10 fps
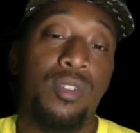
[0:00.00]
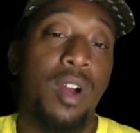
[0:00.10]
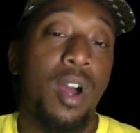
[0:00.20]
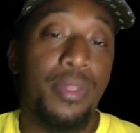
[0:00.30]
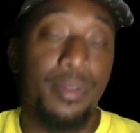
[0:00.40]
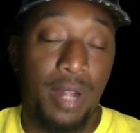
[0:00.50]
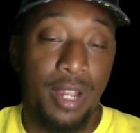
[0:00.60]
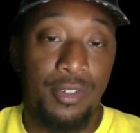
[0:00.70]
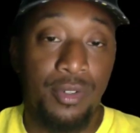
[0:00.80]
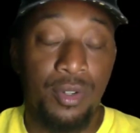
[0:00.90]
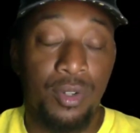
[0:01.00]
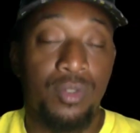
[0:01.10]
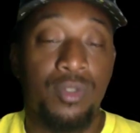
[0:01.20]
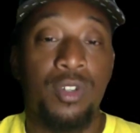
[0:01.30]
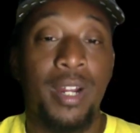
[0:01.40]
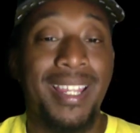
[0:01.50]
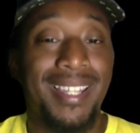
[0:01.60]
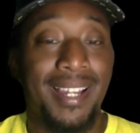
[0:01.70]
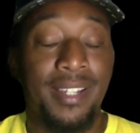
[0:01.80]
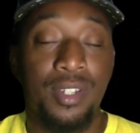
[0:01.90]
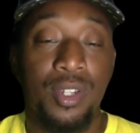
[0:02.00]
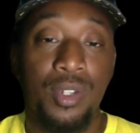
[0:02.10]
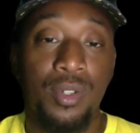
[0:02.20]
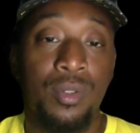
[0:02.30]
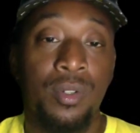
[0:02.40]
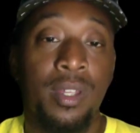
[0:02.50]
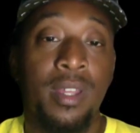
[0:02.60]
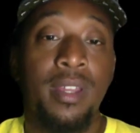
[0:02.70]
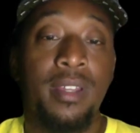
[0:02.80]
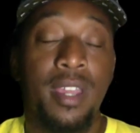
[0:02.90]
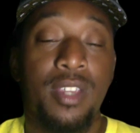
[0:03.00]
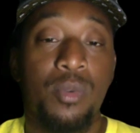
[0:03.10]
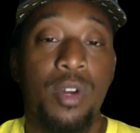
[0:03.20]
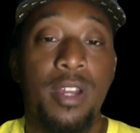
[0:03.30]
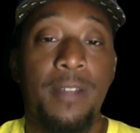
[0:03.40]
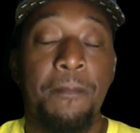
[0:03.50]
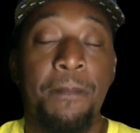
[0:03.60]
authorized user trade line to you, guess what?